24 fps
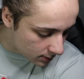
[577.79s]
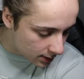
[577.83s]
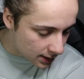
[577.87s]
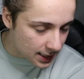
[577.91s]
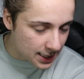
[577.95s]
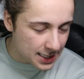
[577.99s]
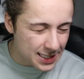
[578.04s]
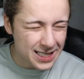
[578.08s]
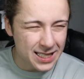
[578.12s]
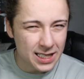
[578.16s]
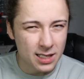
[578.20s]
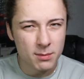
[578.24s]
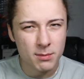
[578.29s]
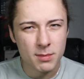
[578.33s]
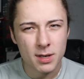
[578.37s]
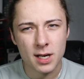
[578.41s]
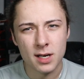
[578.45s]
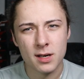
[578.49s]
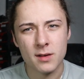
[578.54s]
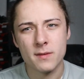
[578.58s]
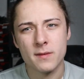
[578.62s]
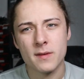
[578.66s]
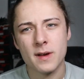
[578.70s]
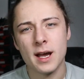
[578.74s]
decent
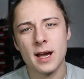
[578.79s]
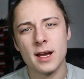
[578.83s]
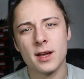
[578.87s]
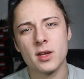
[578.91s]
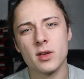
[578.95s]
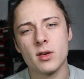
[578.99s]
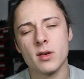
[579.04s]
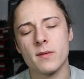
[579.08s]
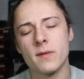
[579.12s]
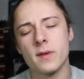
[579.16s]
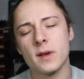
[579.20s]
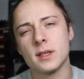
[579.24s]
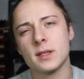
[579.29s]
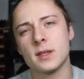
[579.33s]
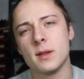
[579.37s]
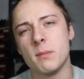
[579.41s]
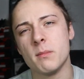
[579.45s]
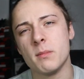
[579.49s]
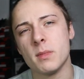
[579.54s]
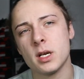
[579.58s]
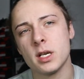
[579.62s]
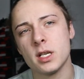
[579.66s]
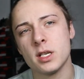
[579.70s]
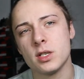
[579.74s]
amount of value. I feel like the
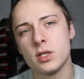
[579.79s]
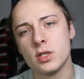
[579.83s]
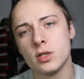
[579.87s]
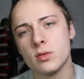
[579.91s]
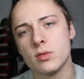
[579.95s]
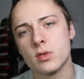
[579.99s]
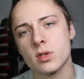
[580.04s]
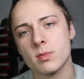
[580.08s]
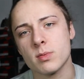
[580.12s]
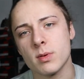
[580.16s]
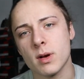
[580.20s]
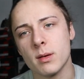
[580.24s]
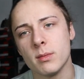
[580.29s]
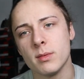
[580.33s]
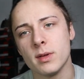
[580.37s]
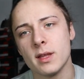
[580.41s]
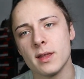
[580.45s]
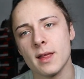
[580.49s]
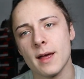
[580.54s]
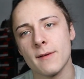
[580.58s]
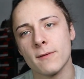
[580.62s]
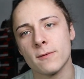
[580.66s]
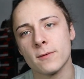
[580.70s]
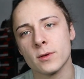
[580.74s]
money shoe was probably
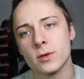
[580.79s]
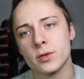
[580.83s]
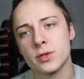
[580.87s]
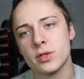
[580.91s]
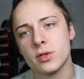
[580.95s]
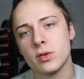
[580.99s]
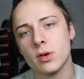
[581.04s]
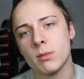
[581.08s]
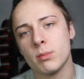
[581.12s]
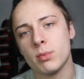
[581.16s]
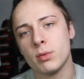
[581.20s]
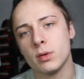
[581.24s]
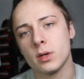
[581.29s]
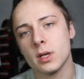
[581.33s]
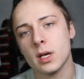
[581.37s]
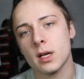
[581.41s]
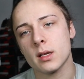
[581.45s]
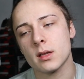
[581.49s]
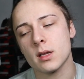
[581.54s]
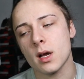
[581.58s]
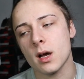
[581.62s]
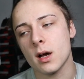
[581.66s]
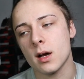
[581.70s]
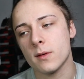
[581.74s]
that first shoe I pulled
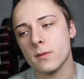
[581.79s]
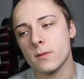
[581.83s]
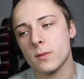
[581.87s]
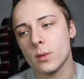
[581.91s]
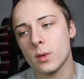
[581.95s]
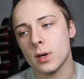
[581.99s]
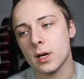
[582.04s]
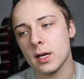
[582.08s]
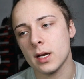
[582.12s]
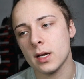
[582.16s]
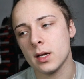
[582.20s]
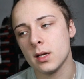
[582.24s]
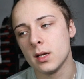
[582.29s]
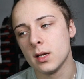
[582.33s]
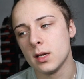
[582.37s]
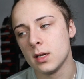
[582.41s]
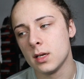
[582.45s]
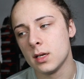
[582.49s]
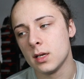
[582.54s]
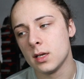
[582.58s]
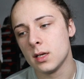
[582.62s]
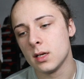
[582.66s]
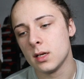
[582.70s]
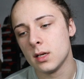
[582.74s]
out, the off-white
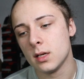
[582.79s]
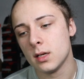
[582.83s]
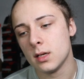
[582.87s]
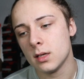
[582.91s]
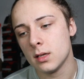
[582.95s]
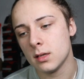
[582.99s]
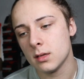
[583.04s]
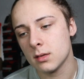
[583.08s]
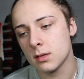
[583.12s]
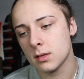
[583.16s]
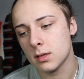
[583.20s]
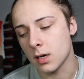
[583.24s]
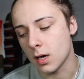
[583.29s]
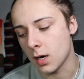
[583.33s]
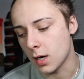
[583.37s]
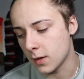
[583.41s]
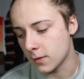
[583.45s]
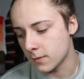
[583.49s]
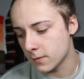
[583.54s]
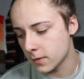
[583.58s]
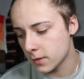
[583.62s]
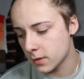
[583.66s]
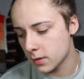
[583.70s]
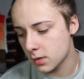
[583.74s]

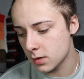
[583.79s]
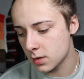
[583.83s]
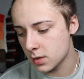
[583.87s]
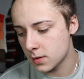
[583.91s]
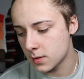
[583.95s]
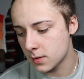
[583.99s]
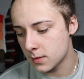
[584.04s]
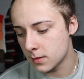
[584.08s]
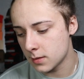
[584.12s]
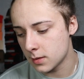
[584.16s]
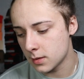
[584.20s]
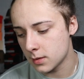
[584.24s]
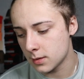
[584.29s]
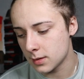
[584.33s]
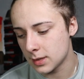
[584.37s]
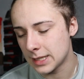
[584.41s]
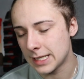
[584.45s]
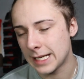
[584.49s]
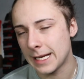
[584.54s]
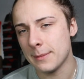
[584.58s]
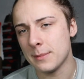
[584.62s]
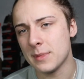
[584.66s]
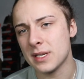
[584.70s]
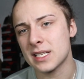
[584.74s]
Converse
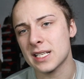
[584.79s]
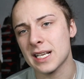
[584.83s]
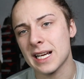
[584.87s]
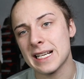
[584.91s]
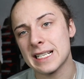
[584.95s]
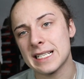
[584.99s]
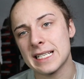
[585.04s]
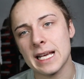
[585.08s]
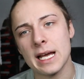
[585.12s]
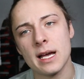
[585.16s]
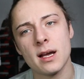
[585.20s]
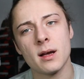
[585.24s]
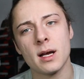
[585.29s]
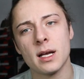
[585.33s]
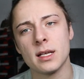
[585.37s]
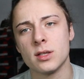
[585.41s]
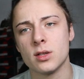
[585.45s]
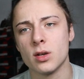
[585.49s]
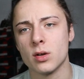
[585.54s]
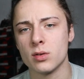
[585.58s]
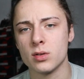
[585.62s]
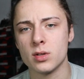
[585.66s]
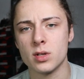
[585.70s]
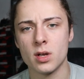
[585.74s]
and besides that, I
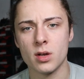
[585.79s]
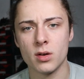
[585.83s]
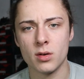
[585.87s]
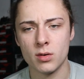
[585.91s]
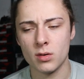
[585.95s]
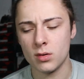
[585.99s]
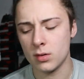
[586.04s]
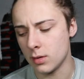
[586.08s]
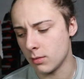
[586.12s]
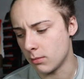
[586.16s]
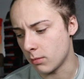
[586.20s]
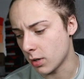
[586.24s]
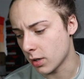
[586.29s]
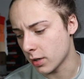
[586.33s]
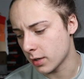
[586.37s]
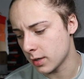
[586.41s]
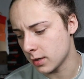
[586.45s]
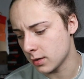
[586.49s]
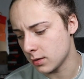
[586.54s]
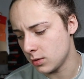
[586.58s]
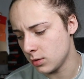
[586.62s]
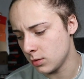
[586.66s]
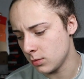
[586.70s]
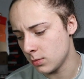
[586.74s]
don't know the
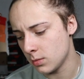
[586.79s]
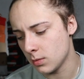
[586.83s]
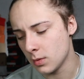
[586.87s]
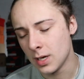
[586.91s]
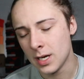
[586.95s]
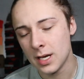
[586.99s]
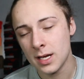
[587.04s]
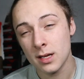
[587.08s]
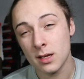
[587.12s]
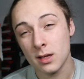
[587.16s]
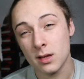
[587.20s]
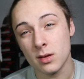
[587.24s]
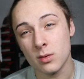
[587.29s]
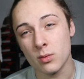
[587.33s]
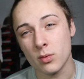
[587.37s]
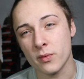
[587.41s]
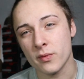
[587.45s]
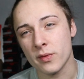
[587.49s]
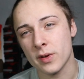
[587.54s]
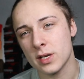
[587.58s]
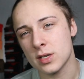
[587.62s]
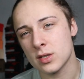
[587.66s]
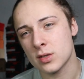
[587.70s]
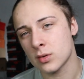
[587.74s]
market to. The
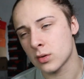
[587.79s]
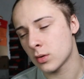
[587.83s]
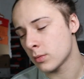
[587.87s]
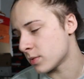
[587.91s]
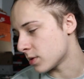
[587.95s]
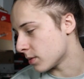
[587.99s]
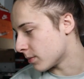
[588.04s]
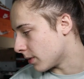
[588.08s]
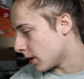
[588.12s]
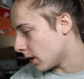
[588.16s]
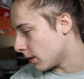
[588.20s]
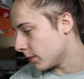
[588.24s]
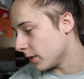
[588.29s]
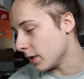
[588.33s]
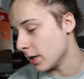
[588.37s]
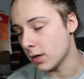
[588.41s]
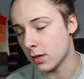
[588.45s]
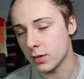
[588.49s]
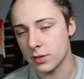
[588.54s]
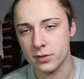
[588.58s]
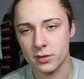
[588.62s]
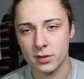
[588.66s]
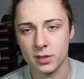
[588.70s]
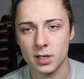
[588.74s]
Revenge Storms are probably
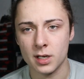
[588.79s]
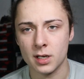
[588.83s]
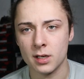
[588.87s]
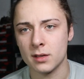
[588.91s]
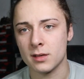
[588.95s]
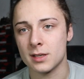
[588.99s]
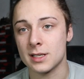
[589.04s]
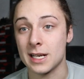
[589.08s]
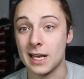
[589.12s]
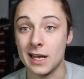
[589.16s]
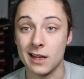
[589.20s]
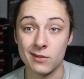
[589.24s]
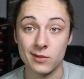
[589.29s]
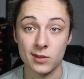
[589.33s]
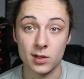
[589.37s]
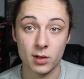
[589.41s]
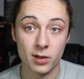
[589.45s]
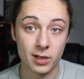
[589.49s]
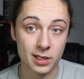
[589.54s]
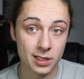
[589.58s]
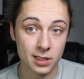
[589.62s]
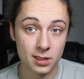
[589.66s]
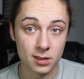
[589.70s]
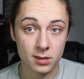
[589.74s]
$100. I have no
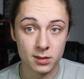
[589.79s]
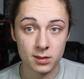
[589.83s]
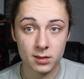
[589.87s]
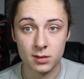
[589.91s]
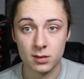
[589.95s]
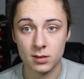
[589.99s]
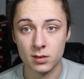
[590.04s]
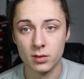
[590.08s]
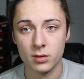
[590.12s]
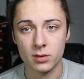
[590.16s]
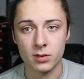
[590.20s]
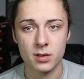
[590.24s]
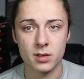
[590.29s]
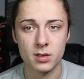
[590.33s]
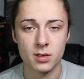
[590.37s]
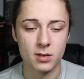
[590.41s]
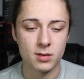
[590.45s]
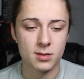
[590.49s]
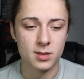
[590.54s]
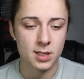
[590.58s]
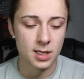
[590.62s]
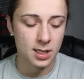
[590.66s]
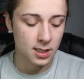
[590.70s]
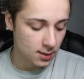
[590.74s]
idea on
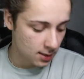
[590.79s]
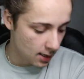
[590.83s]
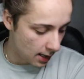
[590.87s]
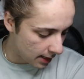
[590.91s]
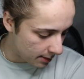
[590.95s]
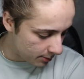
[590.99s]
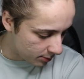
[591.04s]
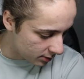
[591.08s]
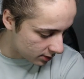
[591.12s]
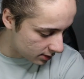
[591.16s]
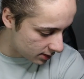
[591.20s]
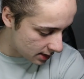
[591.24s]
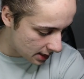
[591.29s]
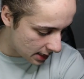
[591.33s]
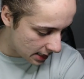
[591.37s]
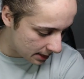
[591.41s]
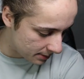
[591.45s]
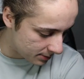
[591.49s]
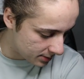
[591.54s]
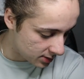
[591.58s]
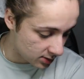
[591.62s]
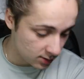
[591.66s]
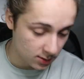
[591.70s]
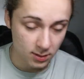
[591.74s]
those Hyper
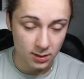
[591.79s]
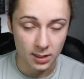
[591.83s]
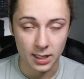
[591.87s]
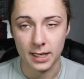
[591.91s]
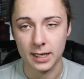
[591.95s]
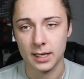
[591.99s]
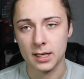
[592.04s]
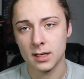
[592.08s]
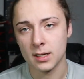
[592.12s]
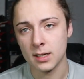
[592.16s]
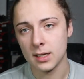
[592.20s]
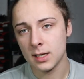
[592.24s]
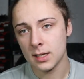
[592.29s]
Adapts or like